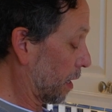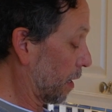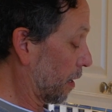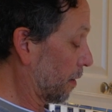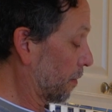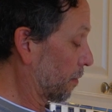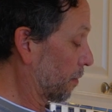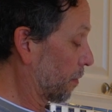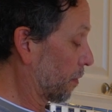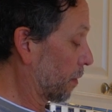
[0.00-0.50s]

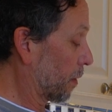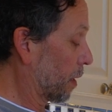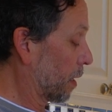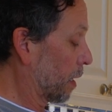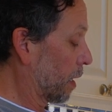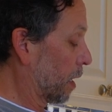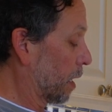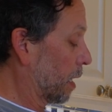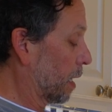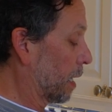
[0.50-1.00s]
there.
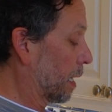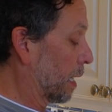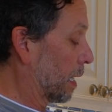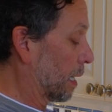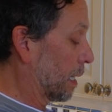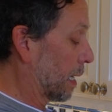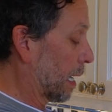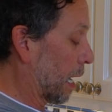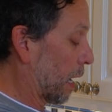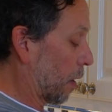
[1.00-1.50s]

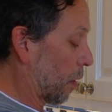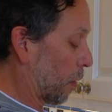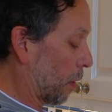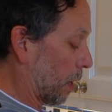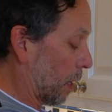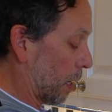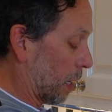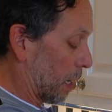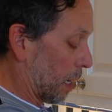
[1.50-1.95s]
Now,